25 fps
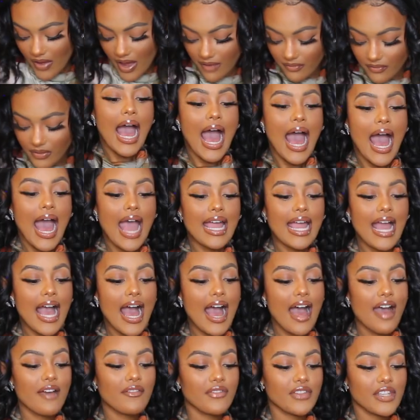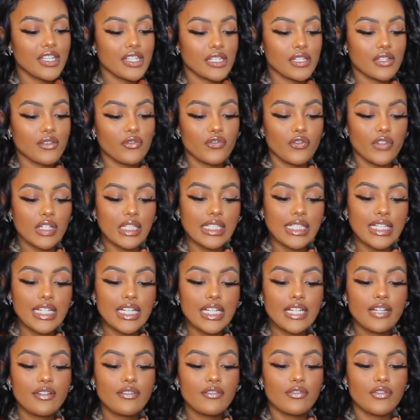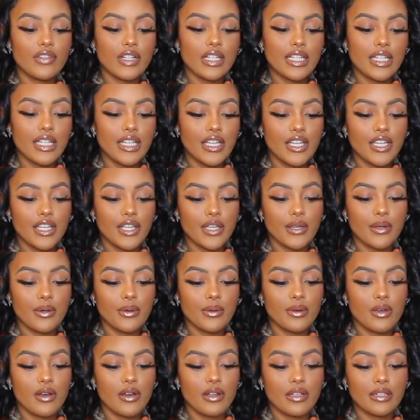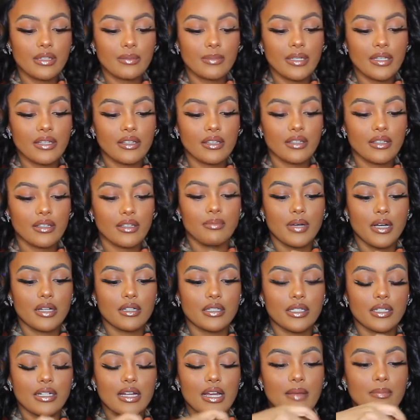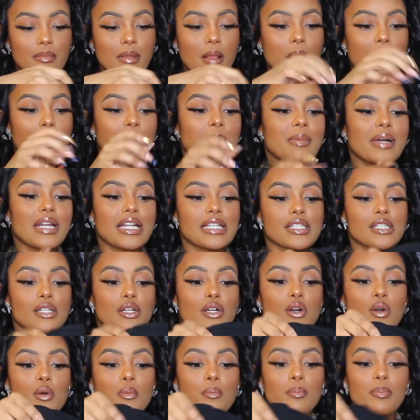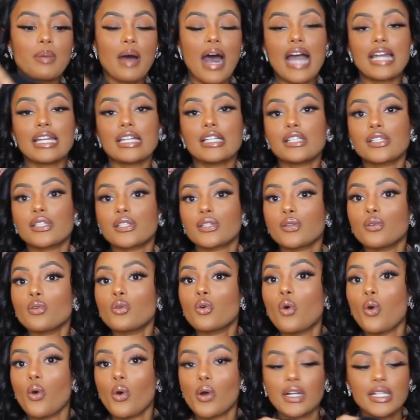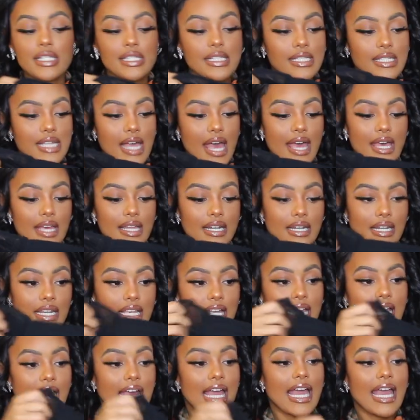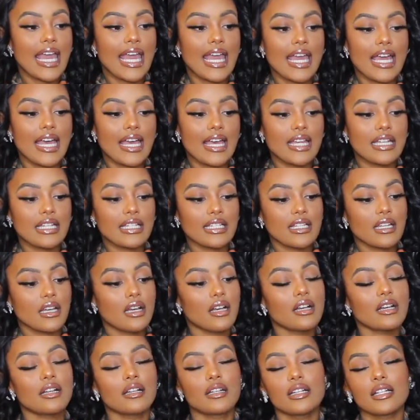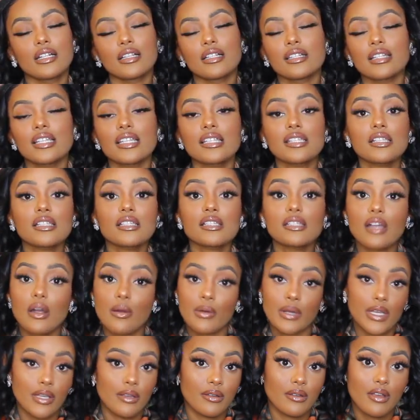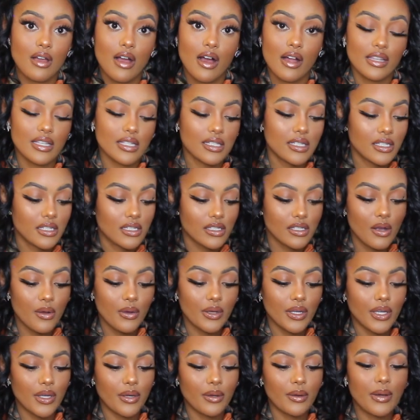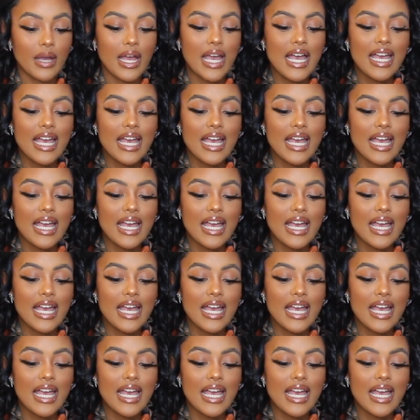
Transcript: five. I have this really, really cute, hold on, let me buckle it up. But it's a bodysuit corset and this is so cute y'all this is so cute